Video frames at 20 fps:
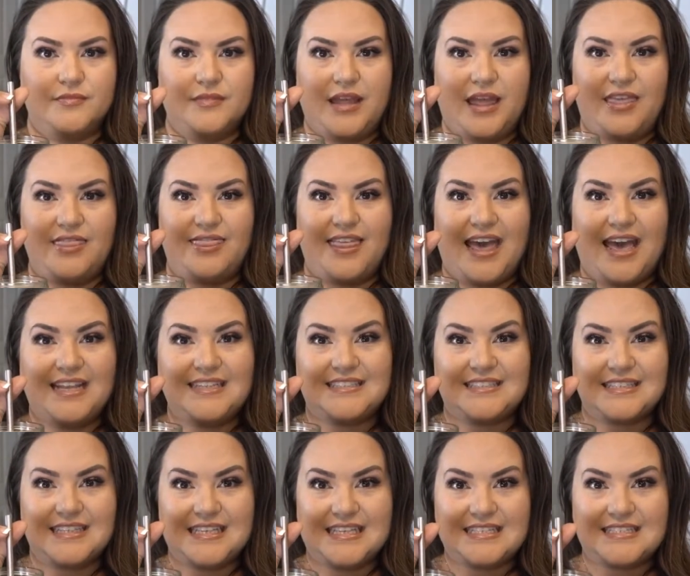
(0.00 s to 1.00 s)
And that
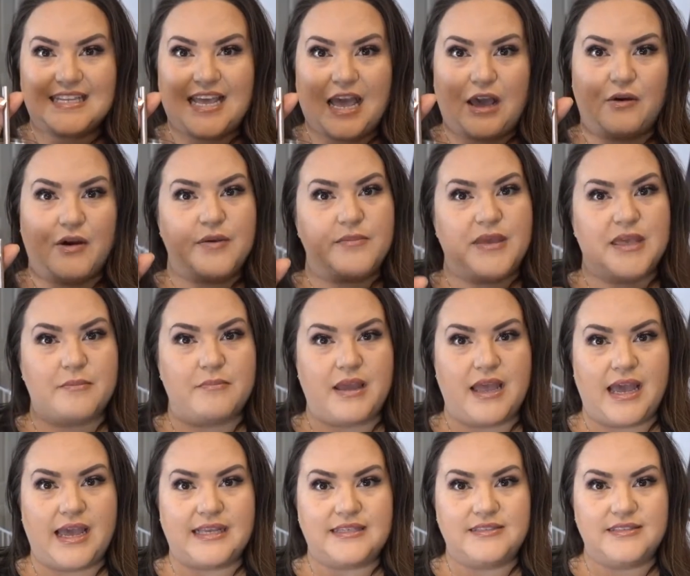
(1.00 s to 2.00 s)
is how I make my
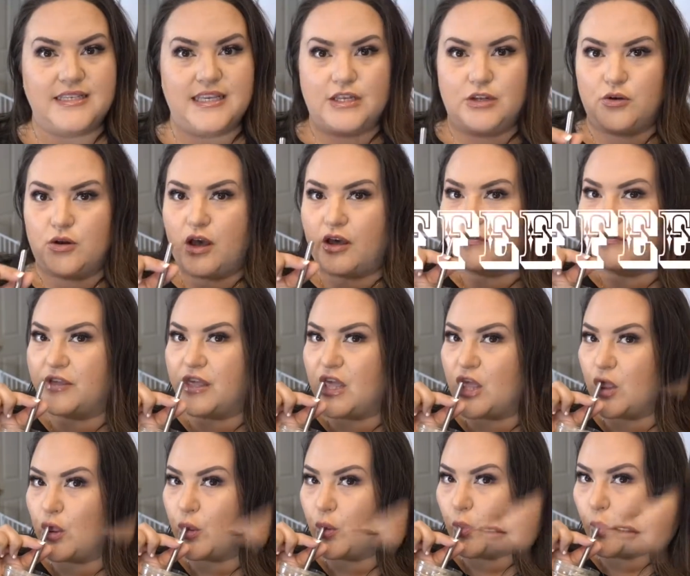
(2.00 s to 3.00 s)
iced keto coffee.
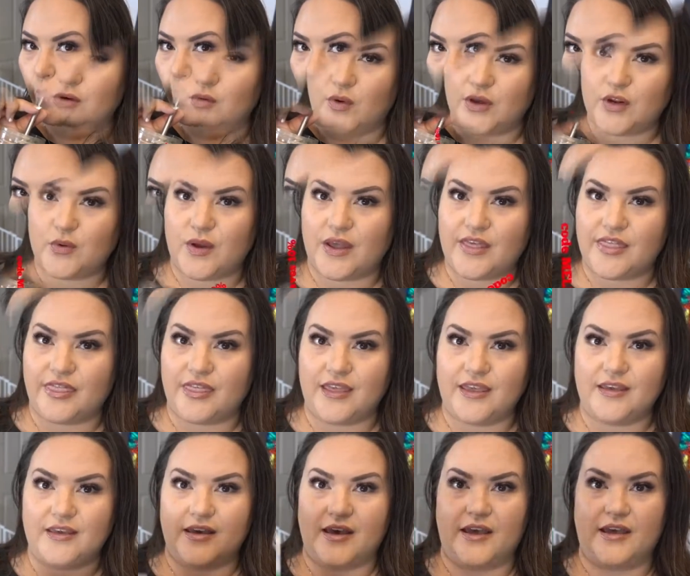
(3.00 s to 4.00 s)
Okay, so what do I
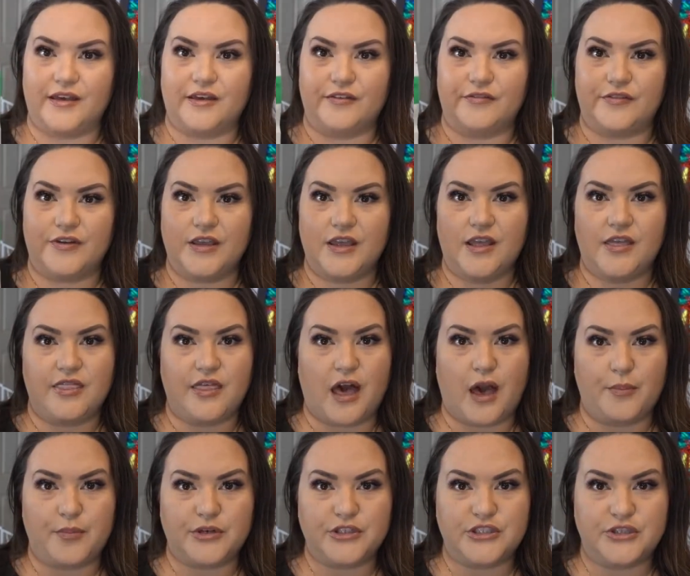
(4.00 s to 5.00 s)
think of the
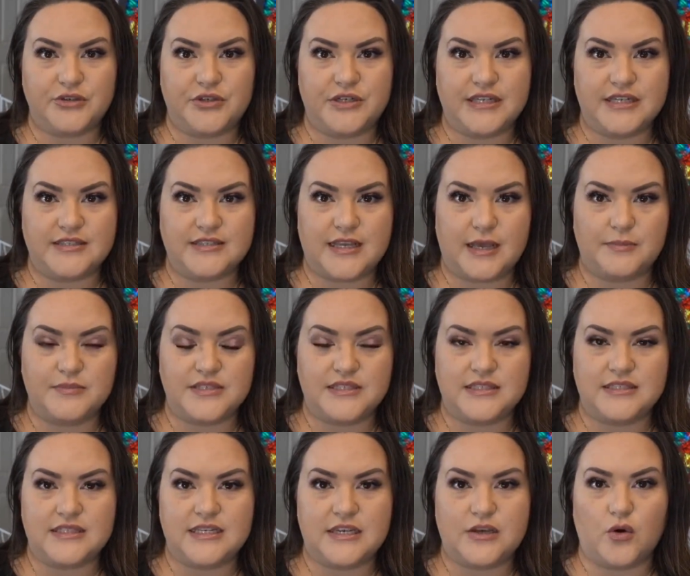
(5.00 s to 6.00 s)
Opportunities
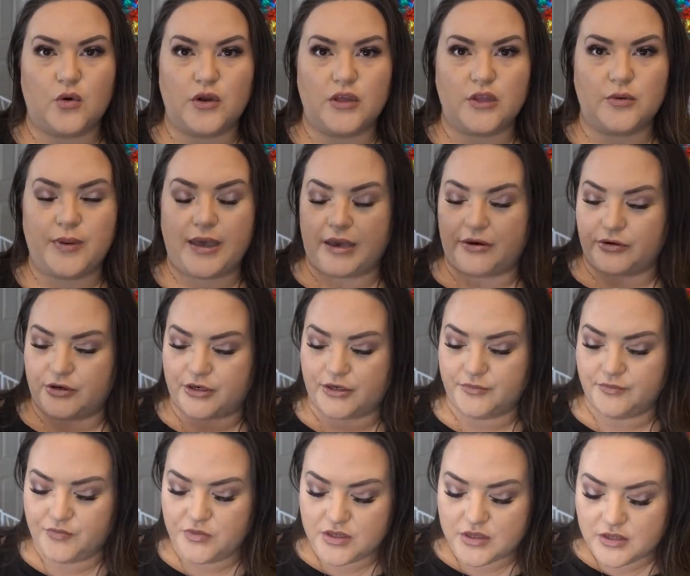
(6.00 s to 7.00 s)
MCT oil powder?
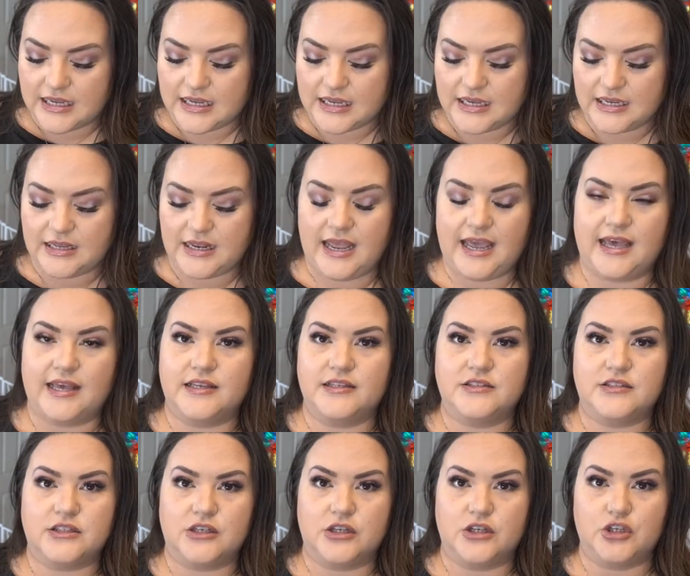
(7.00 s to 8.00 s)
It
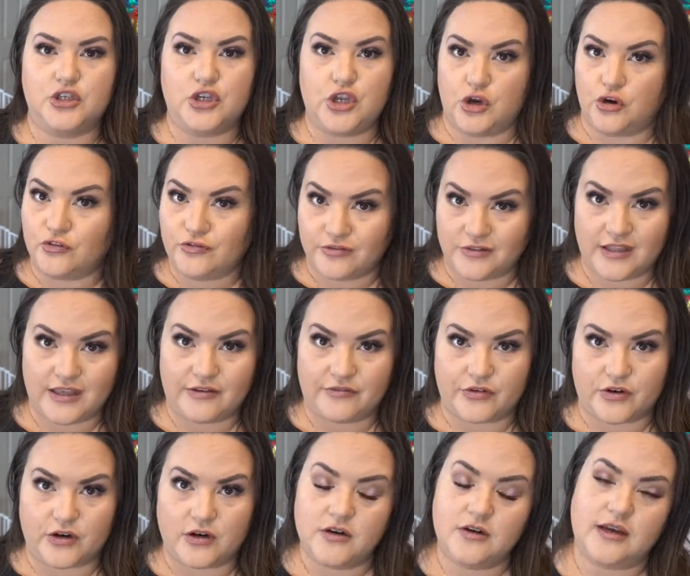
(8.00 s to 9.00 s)
has no
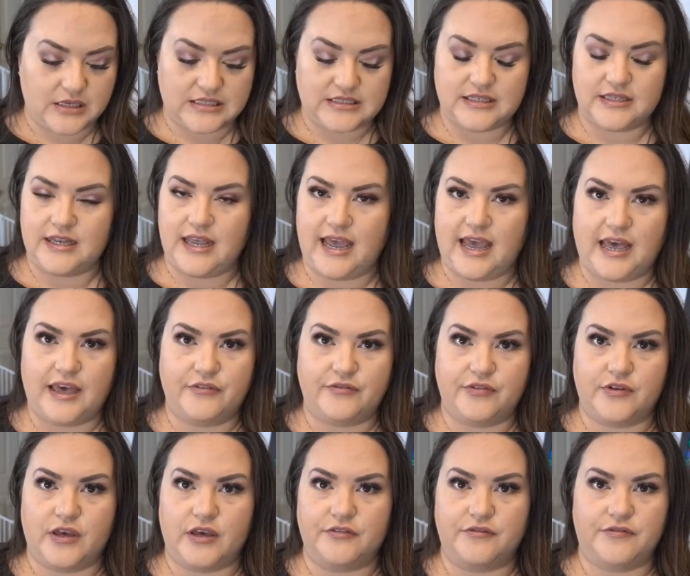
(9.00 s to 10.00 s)
flavor. It didn't have
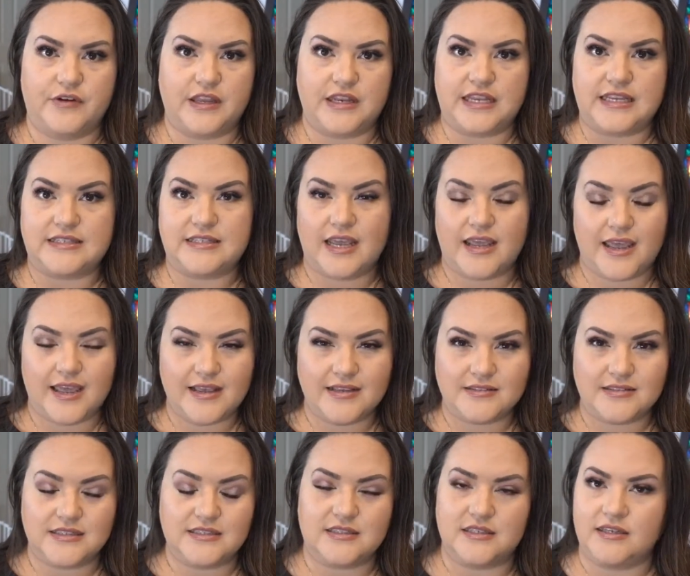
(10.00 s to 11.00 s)
a funny taste.
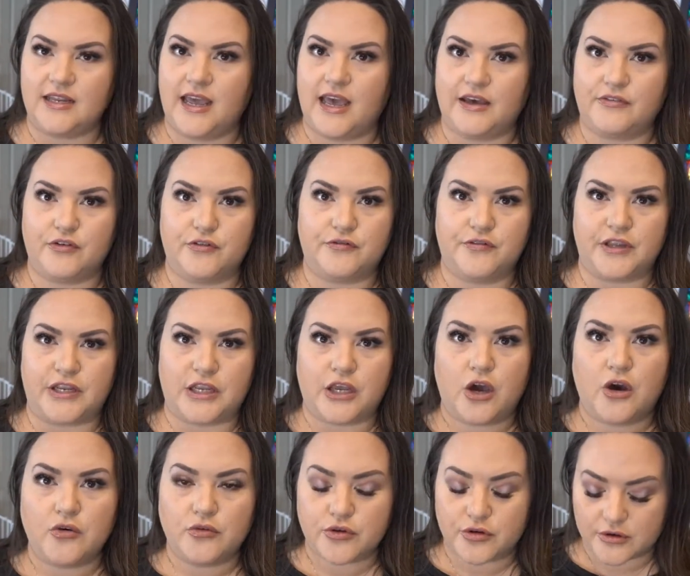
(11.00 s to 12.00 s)
It didn't have a funny
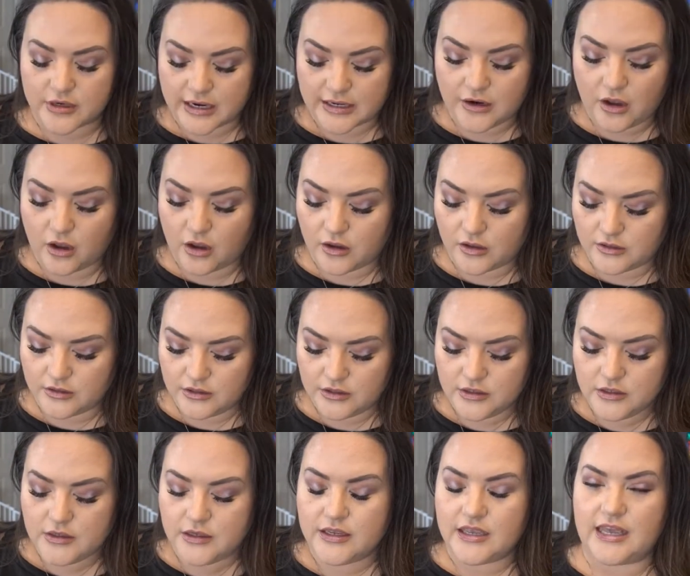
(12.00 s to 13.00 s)
odor at all.
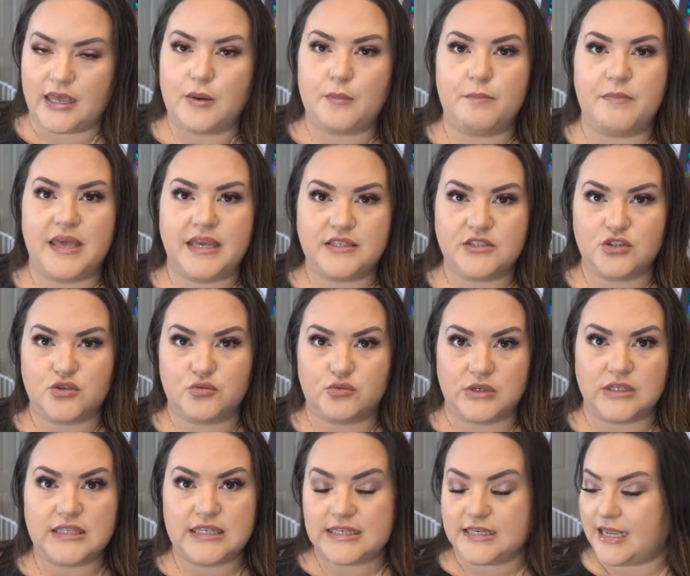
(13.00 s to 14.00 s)
It mixed
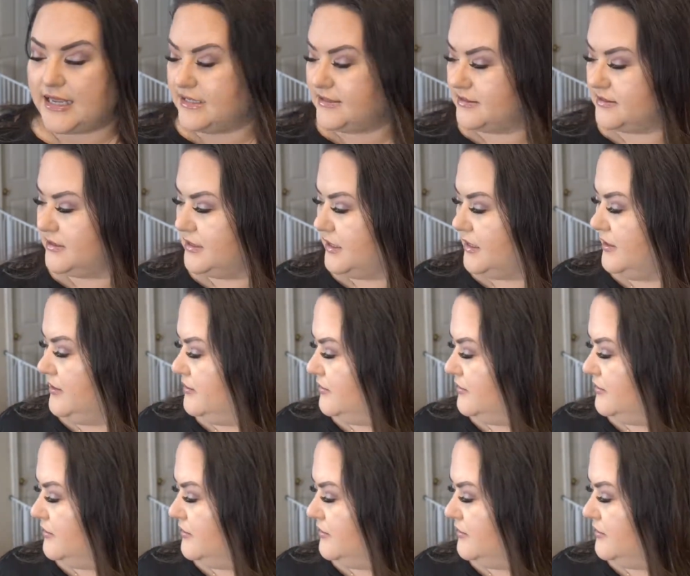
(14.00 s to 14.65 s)
really nicely.